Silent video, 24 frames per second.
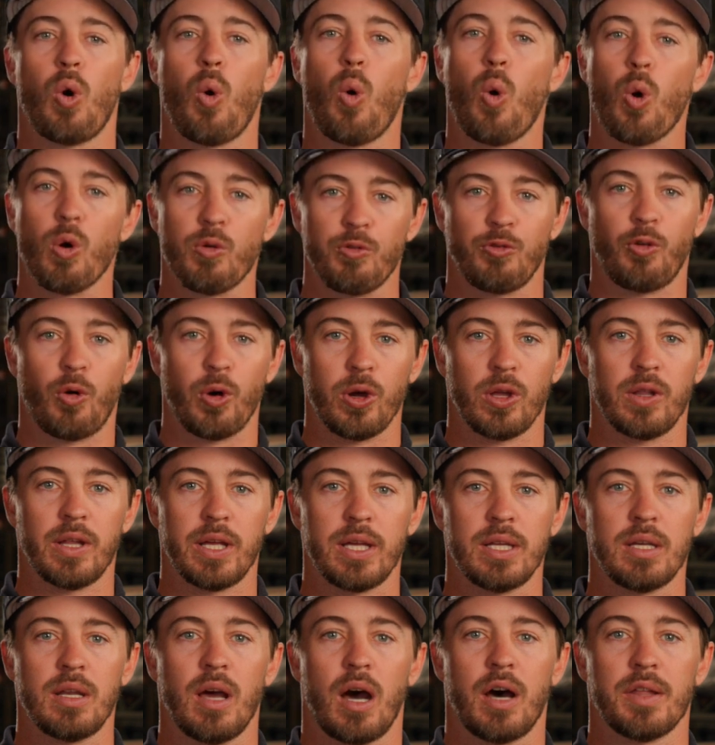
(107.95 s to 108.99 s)
or
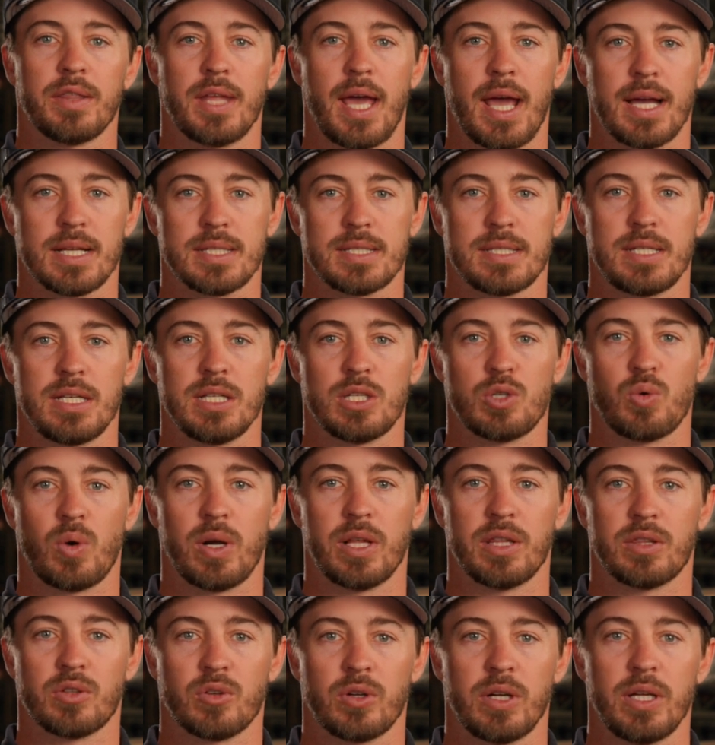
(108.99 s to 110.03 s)
foiling on the
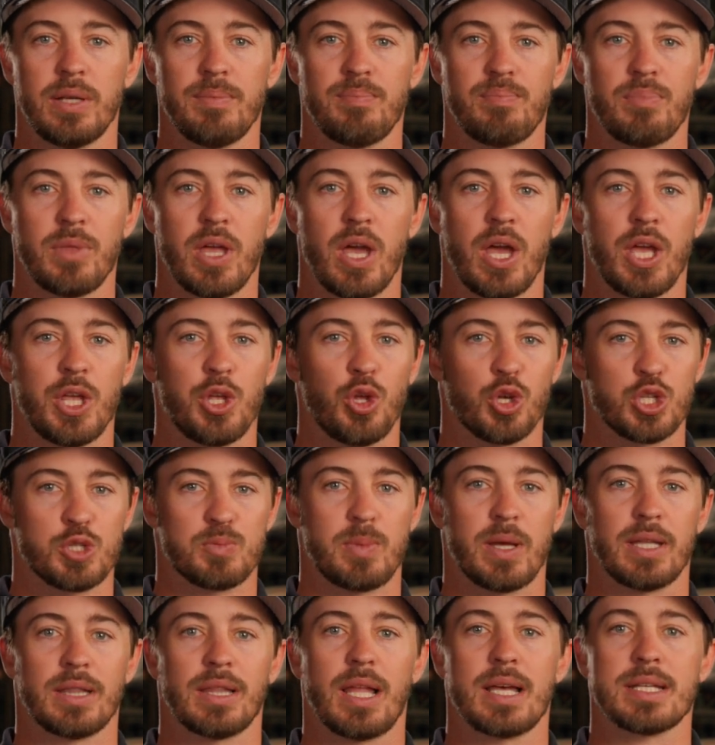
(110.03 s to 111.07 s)
XT23, you'll
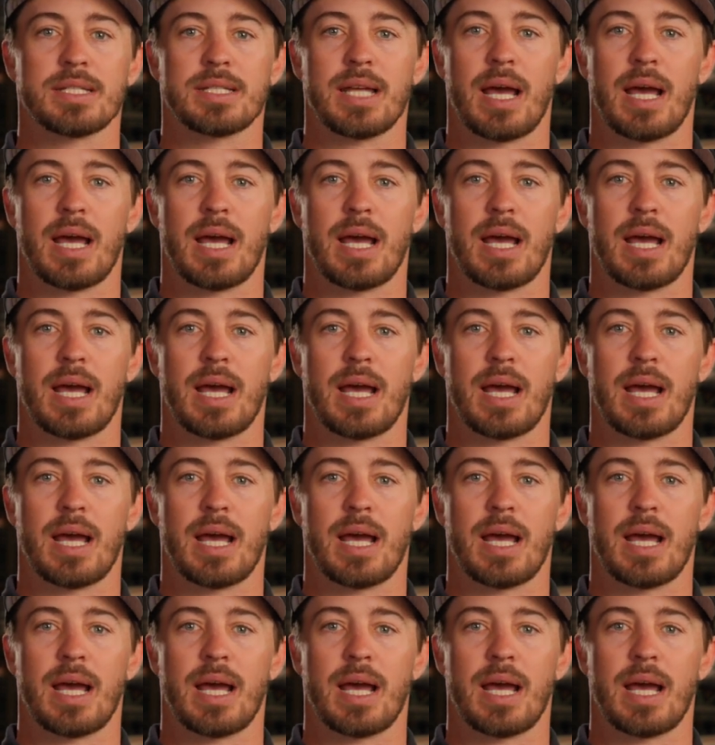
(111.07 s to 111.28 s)
spend less